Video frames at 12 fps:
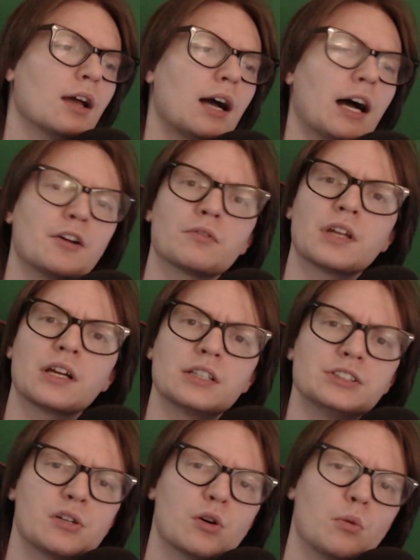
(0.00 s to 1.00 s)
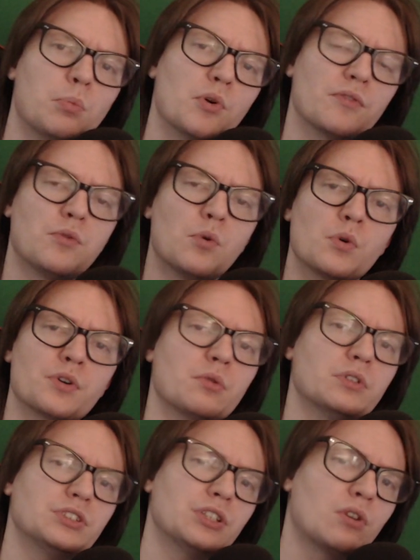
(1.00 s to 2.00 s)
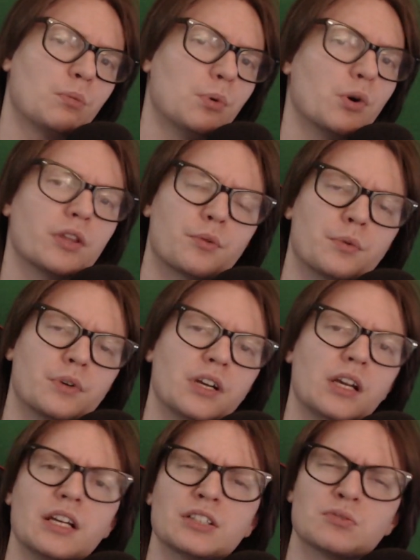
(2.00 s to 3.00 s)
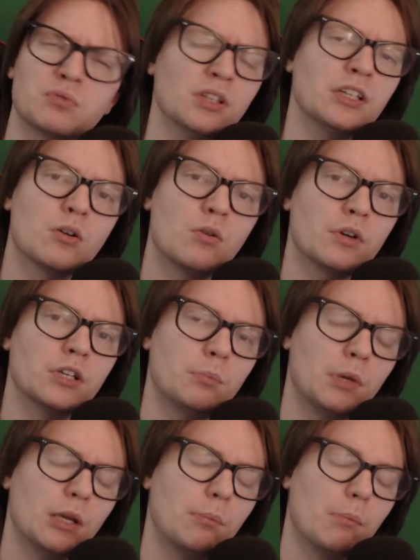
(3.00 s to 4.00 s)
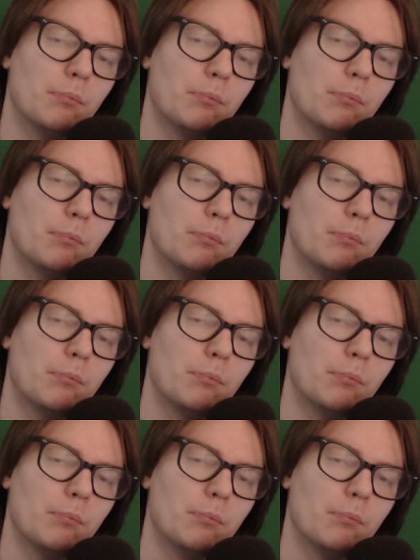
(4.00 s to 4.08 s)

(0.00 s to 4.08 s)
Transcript: I don't think a zero point 0.4 to a zero point 0.3 is really going to be